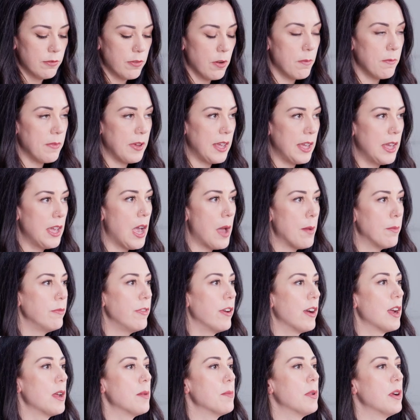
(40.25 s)
For me, I'm
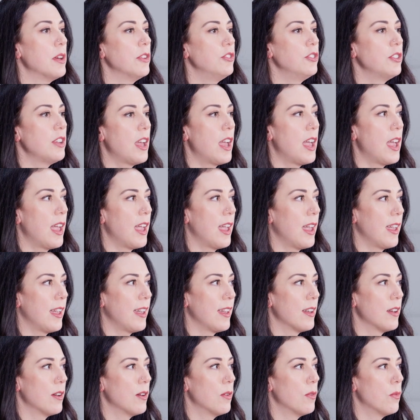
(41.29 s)
very much
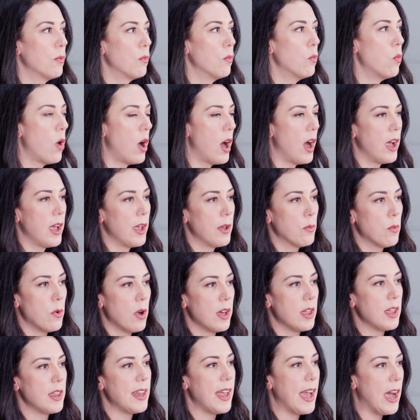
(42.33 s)
a why,
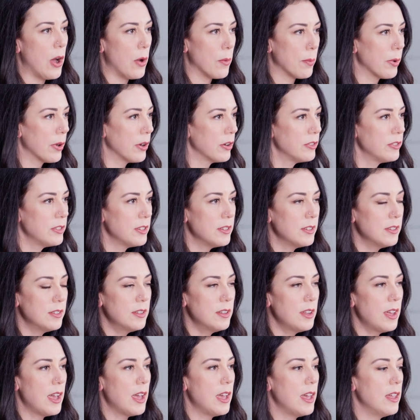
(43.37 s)
what, and how person,
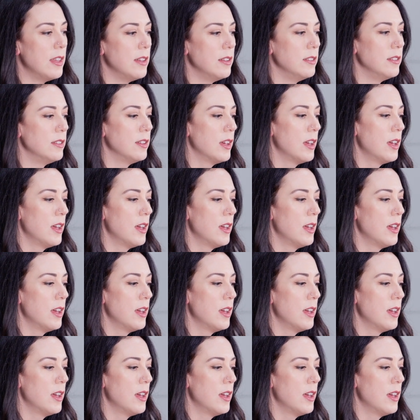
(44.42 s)
and